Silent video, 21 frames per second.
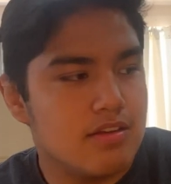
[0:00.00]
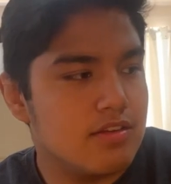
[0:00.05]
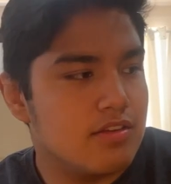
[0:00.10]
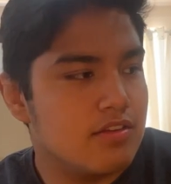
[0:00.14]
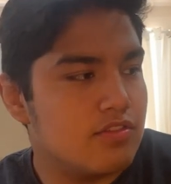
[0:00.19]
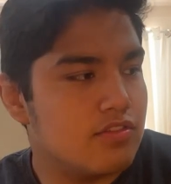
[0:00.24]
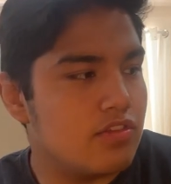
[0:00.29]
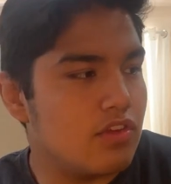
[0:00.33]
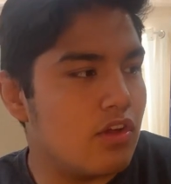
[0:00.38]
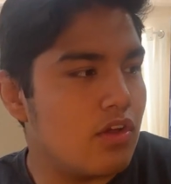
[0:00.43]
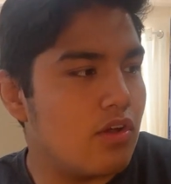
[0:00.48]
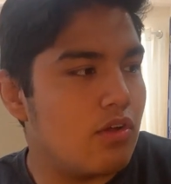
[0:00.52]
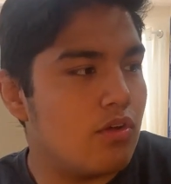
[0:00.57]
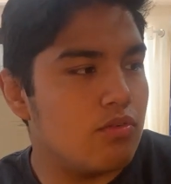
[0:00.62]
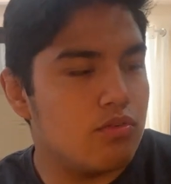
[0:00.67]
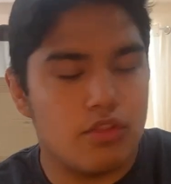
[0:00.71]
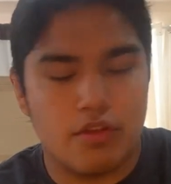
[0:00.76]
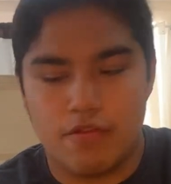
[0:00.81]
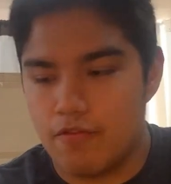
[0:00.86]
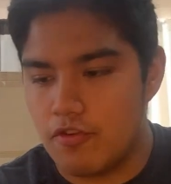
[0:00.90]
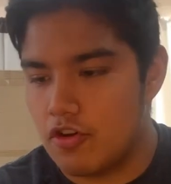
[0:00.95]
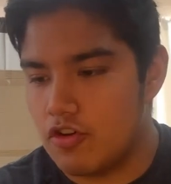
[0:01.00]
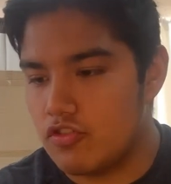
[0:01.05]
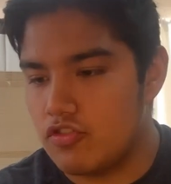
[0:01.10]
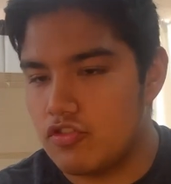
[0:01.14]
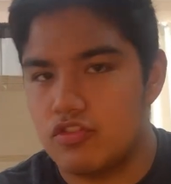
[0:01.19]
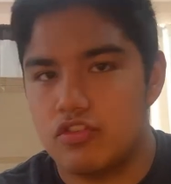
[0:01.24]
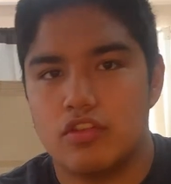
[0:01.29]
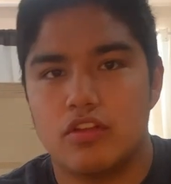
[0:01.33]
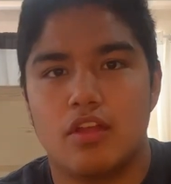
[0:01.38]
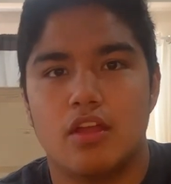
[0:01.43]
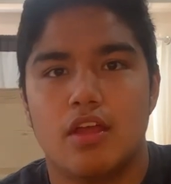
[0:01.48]
So the
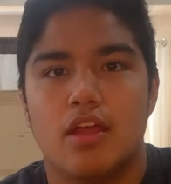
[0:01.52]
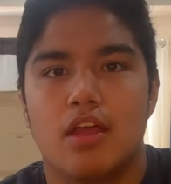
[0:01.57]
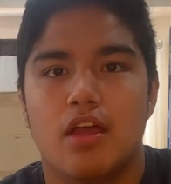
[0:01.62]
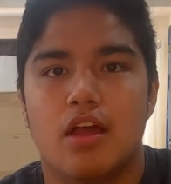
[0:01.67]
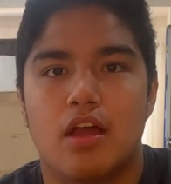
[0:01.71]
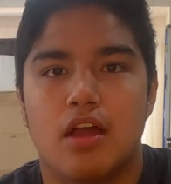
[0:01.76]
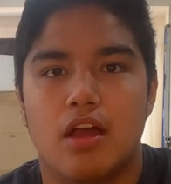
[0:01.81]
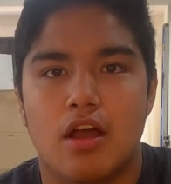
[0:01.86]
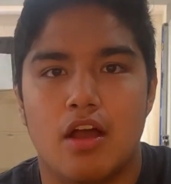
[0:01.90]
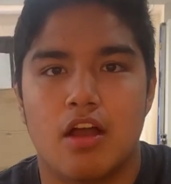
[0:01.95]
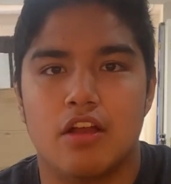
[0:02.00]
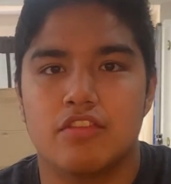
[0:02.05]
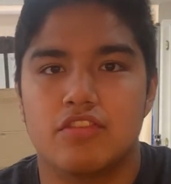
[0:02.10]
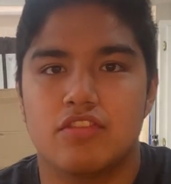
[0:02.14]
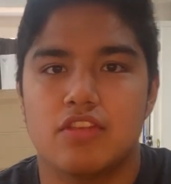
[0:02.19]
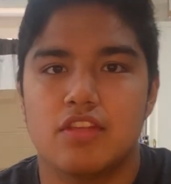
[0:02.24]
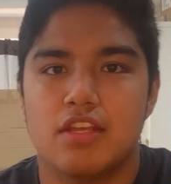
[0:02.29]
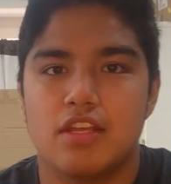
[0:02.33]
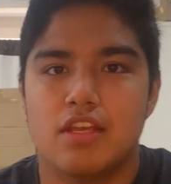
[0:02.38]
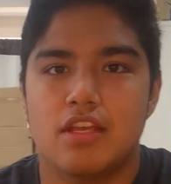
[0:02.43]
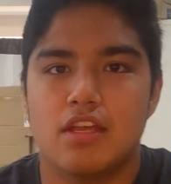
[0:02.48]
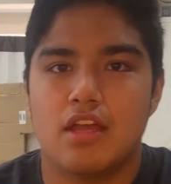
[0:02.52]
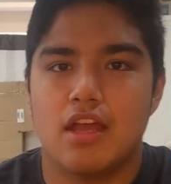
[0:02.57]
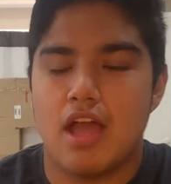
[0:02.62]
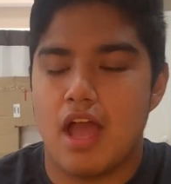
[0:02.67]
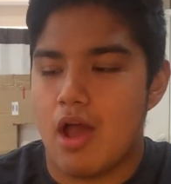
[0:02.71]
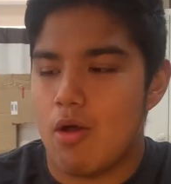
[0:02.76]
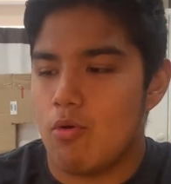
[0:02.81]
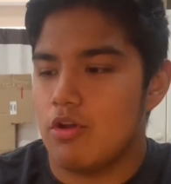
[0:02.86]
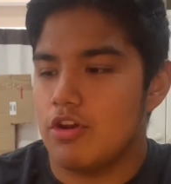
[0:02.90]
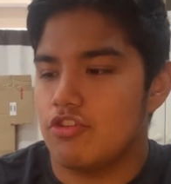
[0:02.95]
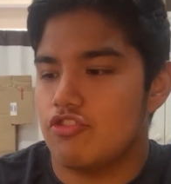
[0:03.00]
first RC
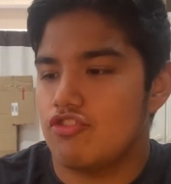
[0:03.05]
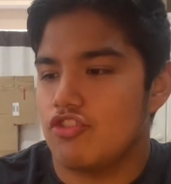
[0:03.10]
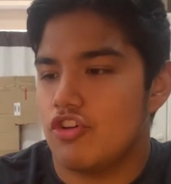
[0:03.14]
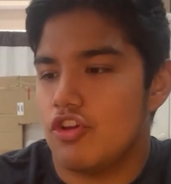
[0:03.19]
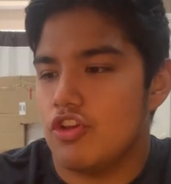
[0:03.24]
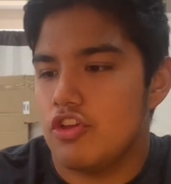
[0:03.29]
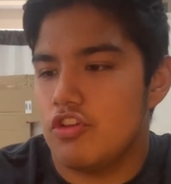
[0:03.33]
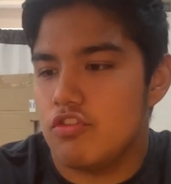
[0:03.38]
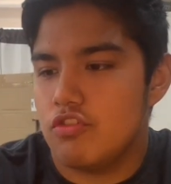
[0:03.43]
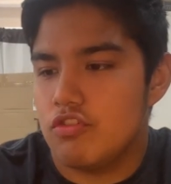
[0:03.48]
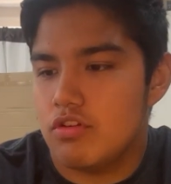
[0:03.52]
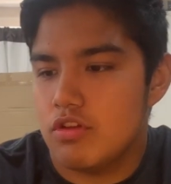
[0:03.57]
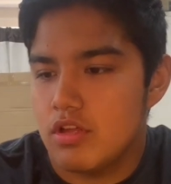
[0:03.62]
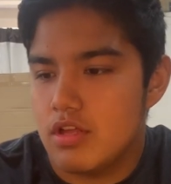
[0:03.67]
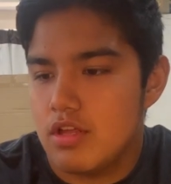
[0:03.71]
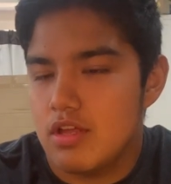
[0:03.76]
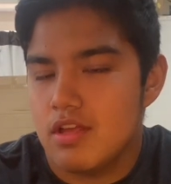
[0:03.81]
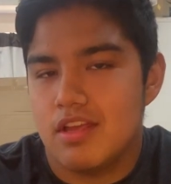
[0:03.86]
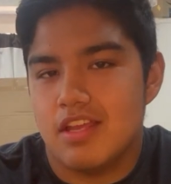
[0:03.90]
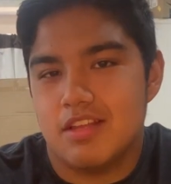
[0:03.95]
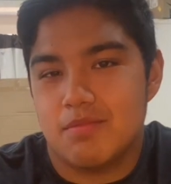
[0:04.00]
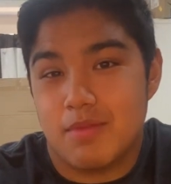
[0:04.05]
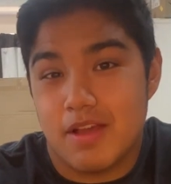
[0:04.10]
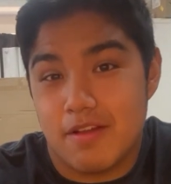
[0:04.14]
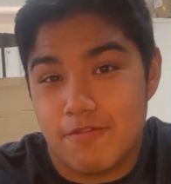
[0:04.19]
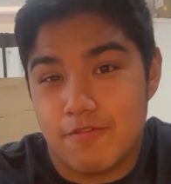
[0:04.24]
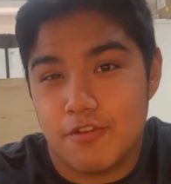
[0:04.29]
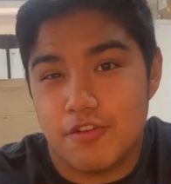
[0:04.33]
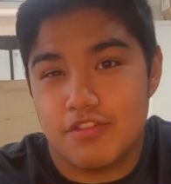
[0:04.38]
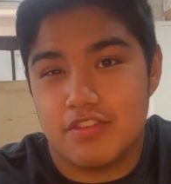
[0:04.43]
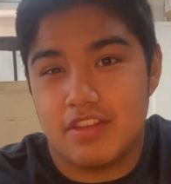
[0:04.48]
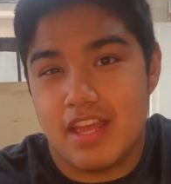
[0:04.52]
I want to show you is my
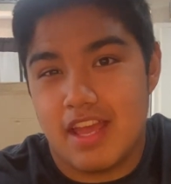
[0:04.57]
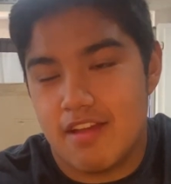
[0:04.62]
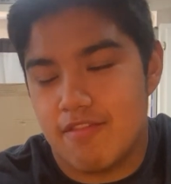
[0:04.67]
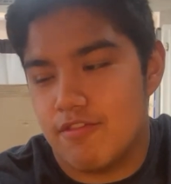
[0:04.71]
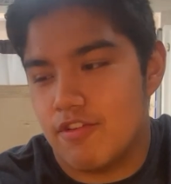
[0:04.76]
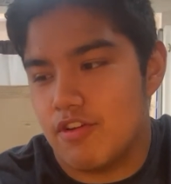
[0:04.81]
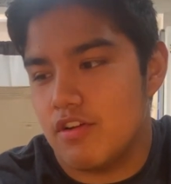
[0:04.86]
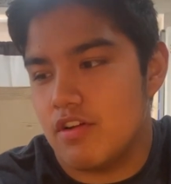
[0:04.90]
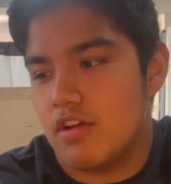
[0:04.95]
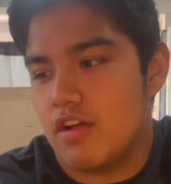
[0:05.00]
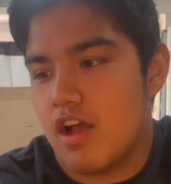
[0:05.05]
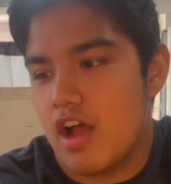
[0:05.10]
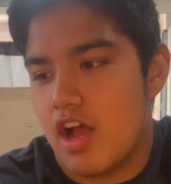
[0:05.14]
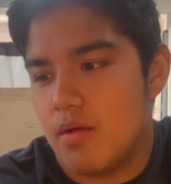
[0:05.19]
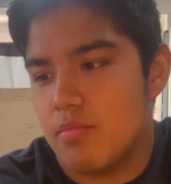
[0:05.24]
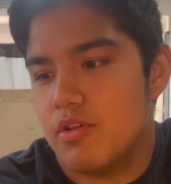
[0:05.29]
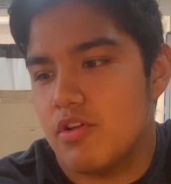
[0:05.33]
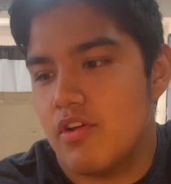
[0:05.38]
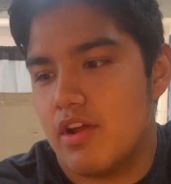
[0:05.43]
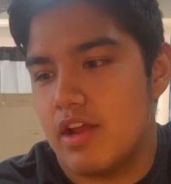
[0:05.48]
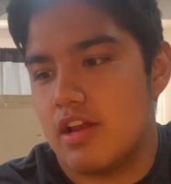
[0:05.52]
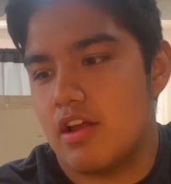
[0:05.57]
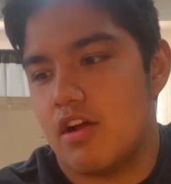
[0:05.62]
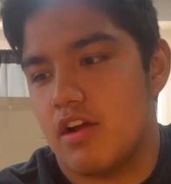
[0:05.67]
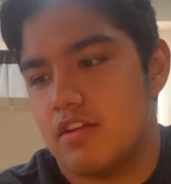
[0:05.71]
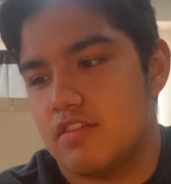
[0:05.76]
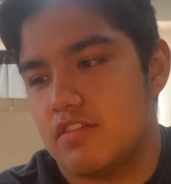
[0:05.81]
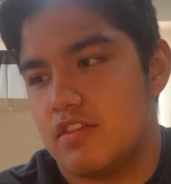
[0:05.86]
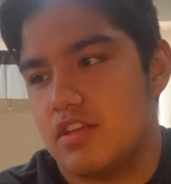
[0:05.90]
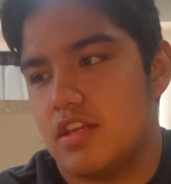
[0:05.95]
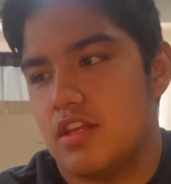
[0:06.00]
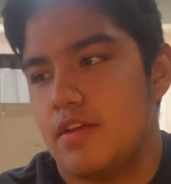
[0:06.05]
first ever hobby grade
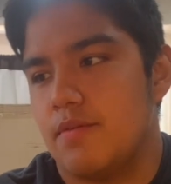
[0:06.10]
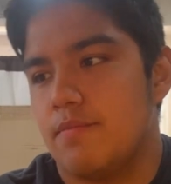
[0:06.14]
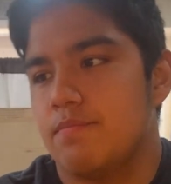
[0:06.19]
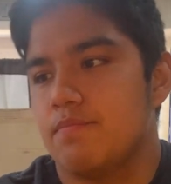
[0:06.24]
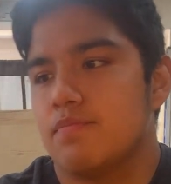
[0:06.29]
RC,